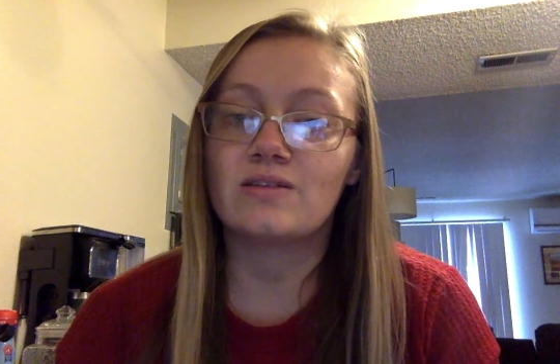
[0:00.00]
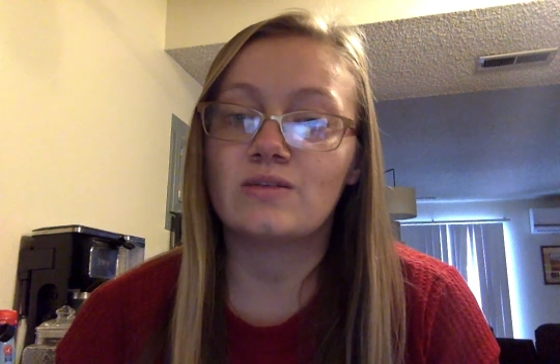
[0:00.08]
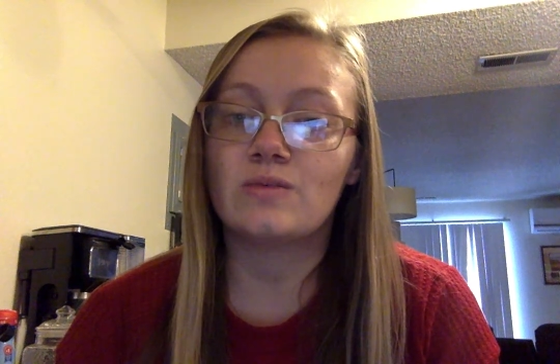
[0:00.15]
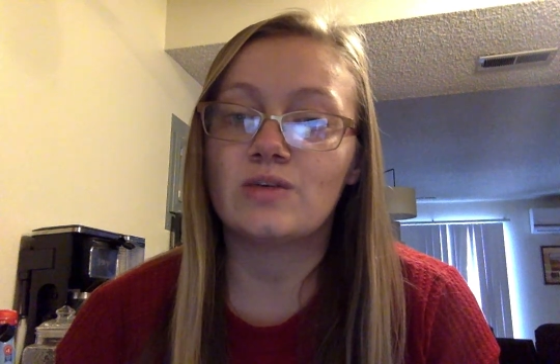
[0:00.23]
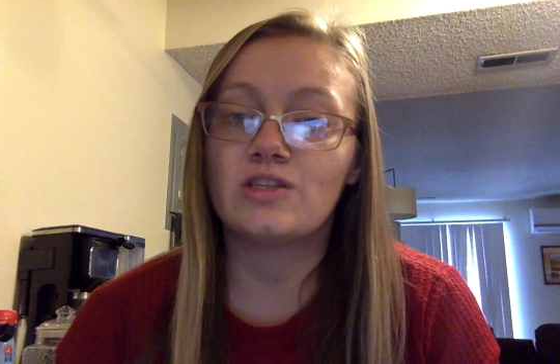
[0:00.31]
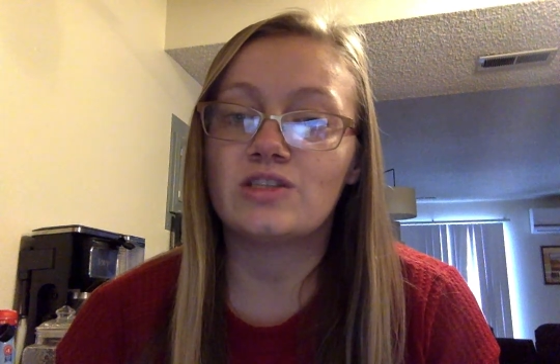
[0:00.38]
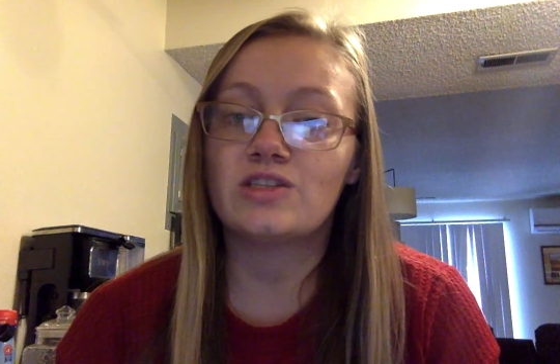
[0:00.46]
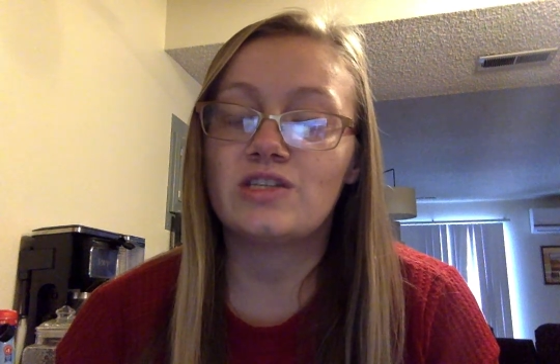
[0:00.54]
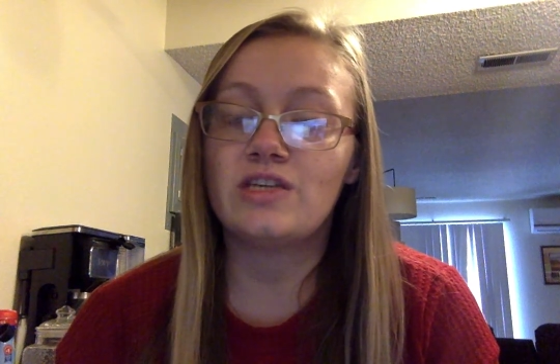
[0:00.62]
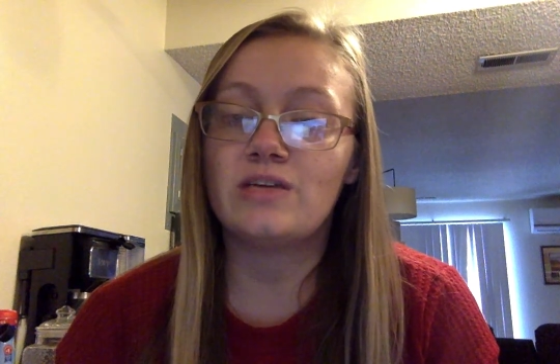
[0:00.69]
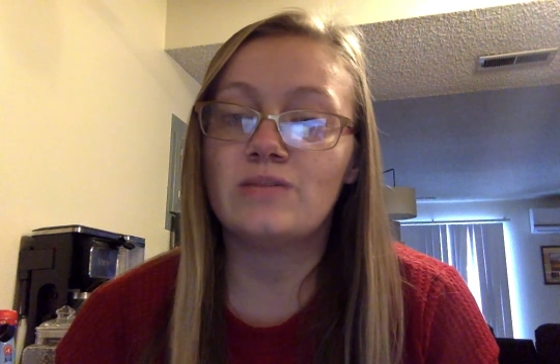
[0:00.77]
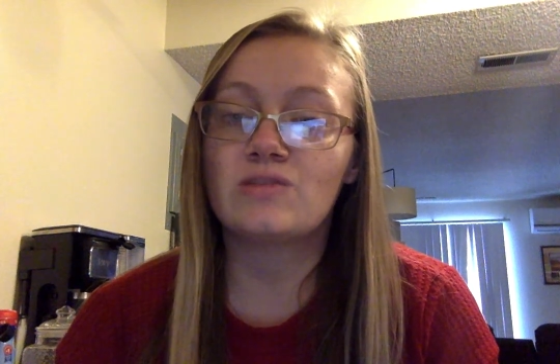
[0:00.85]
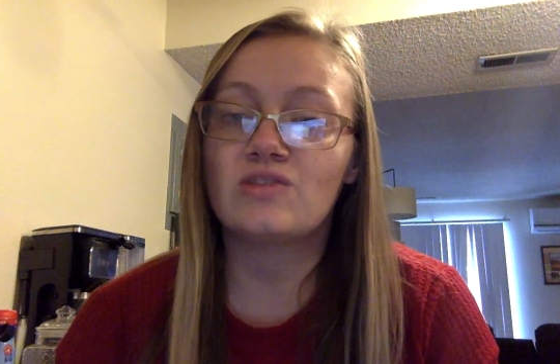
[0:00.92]
in which
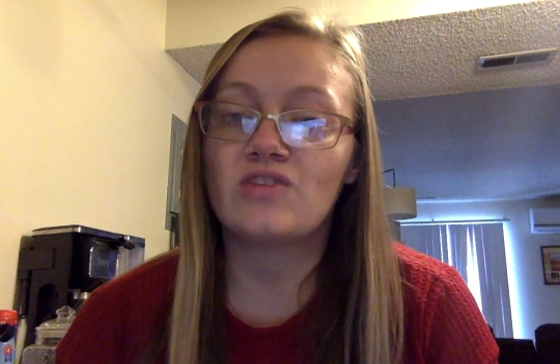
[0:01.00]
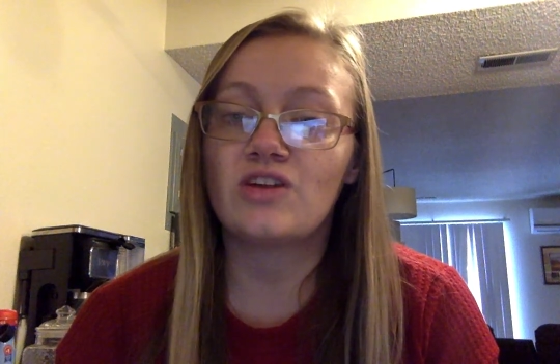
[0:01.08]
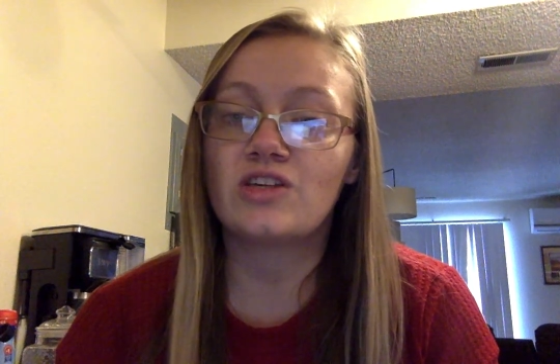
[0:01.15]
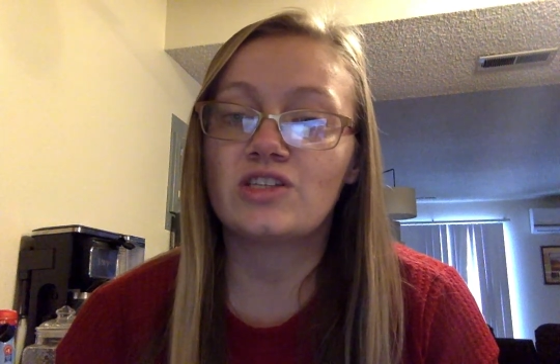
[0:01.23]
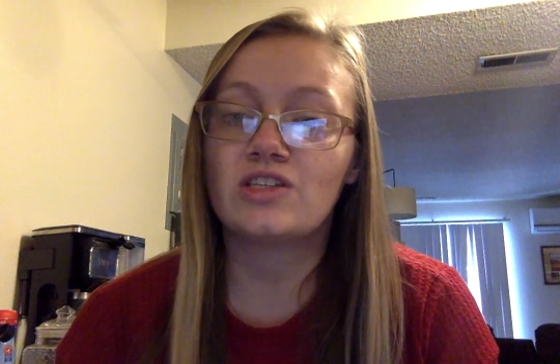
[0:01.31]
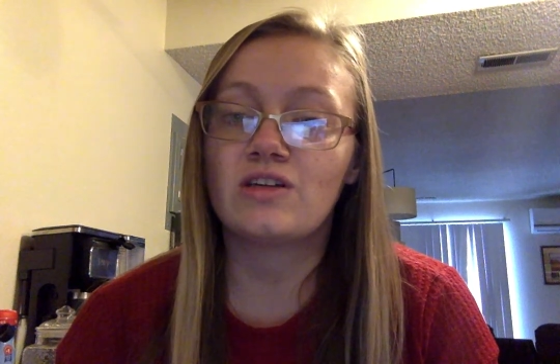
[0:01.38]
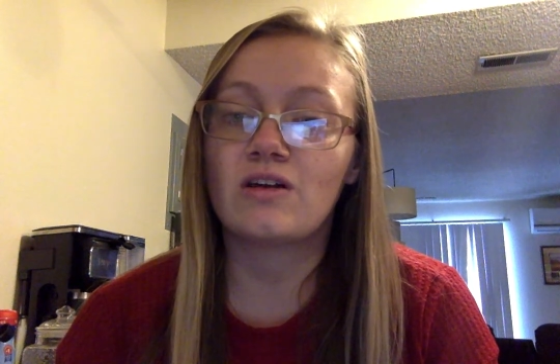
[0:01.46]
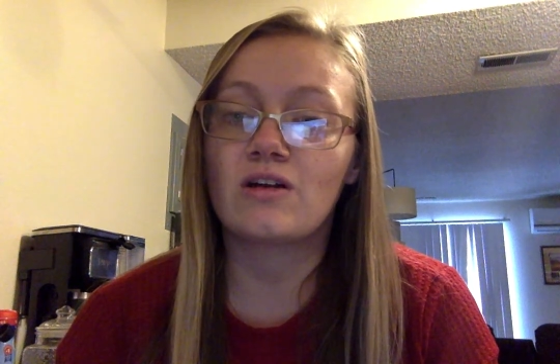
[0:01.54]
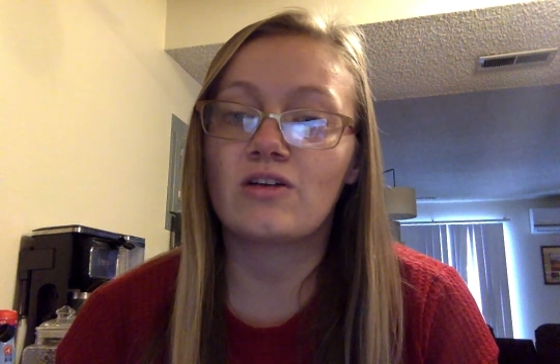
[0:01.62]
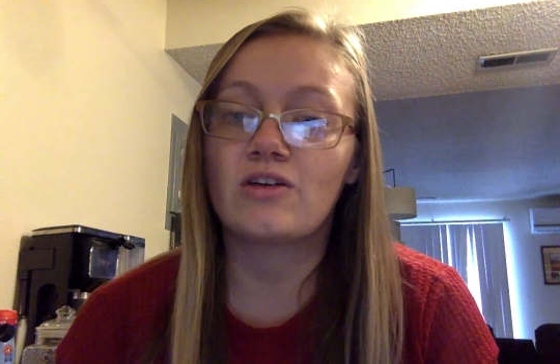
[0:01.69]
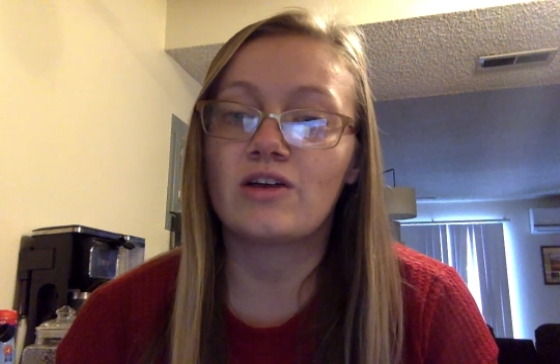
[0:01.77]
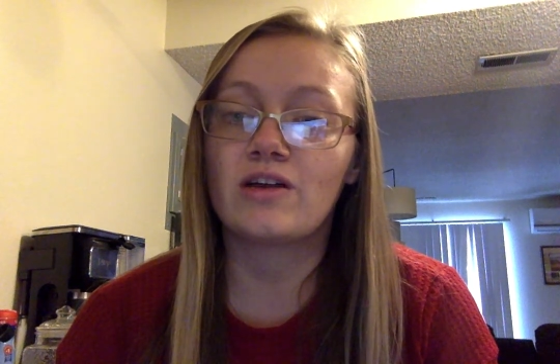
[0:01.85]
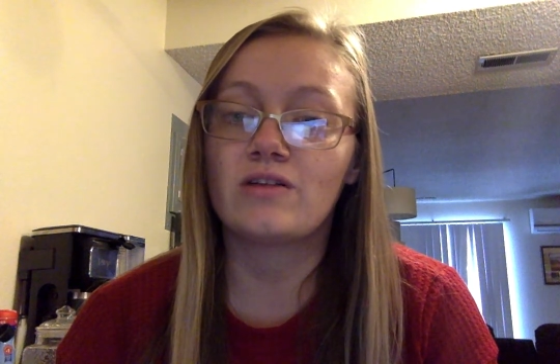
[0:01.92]
teams function are
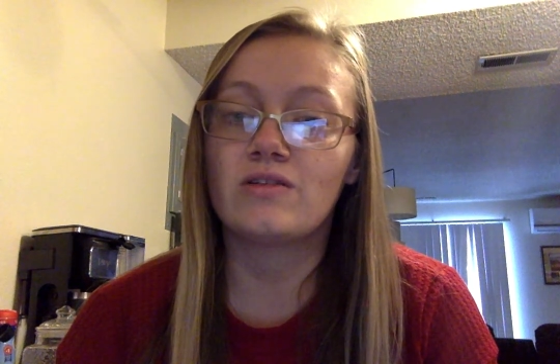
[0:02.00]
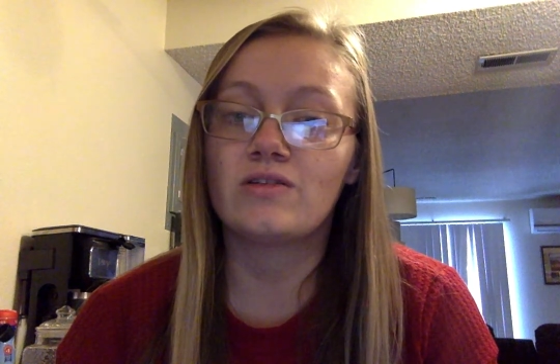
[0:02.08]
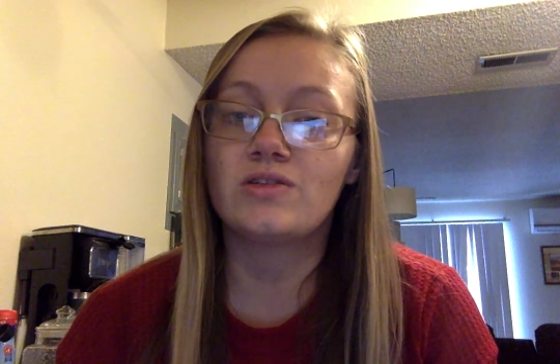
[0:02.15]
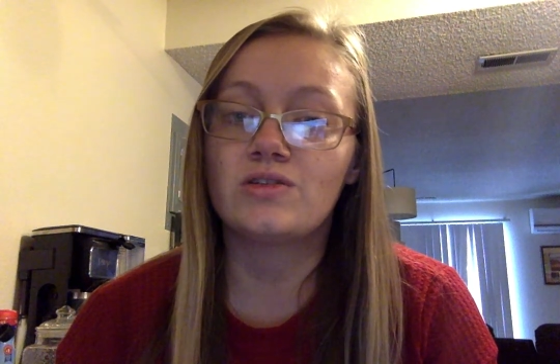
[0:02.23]
critical